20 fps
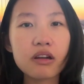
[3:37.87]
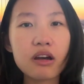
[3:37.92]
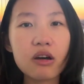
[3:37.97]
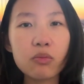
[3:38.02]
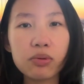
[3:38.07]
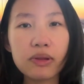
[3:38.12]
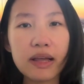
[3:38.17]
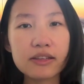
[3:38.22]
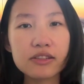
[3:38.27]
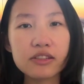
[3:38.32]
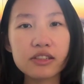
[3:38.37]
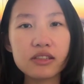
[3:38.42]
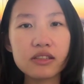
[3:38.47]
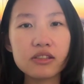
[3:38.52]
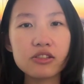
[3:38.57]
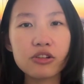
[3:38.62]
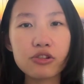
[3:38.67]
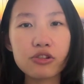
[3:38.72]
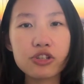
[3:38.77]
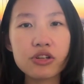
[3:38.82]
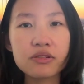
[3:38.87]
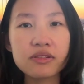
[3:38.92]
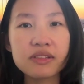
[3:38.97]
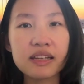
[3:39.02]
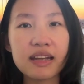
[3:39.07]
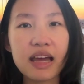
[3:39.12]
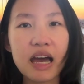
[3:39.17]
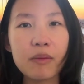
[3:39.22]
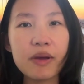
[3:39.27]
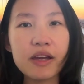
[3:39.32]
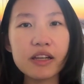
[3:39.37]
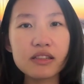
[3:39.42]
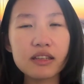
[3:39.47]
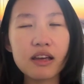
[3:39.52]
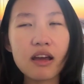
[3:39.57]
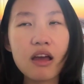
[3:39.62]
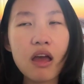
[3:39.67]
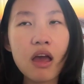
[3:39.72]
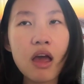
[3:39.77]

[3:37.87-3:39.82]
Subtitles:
complex social dynamics.